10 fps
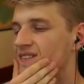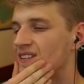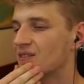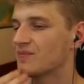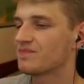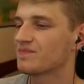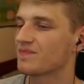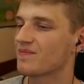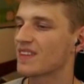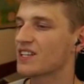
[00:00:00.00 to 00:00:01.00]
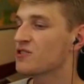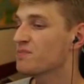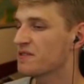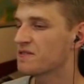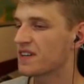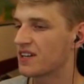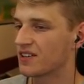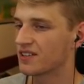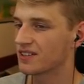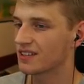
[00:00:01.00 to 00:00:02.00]
well, to be
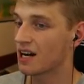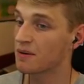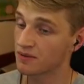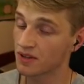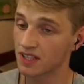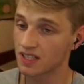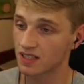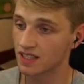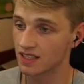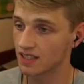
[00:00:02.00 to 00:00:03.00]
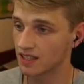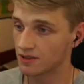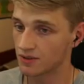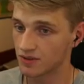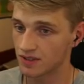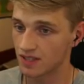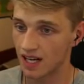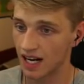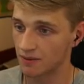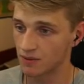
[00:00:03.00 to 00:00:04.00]
fair, I mean Roglic, he, he, he would...
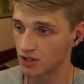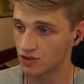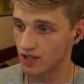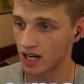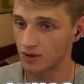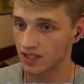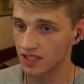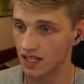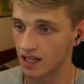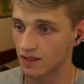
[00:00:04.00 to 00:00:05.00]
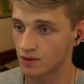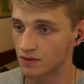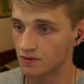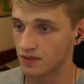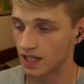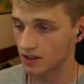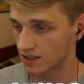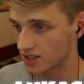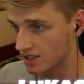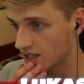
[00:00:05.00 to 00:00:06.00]
I am not sure how he did that with that
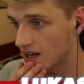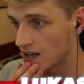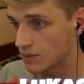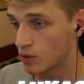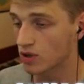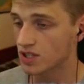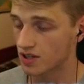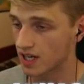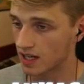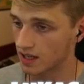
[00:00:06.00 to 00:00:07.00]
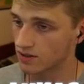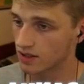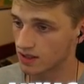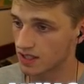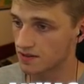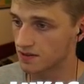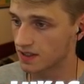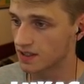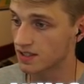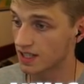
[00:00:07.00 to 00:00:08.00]
conditioning. Pogacar, uh, you know, at decent fitness.